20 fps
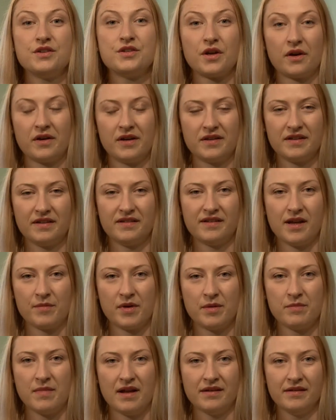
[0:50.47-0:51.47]
During the
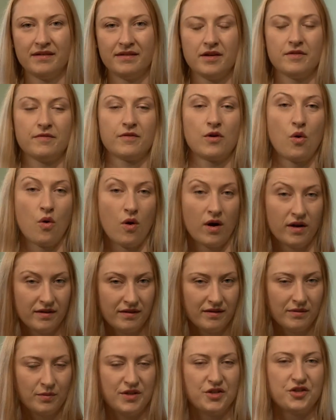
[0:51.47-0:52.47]
summer months, of
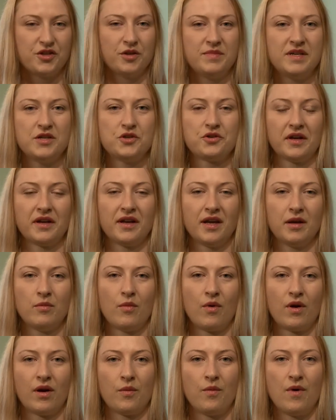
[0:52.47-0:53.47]
course, we should be drinking
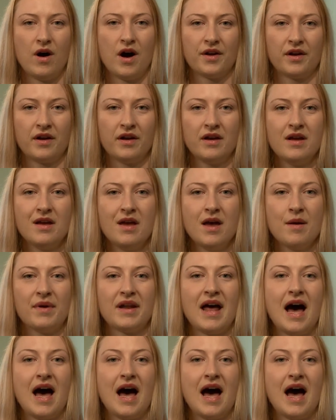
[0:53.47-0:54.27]
more water, but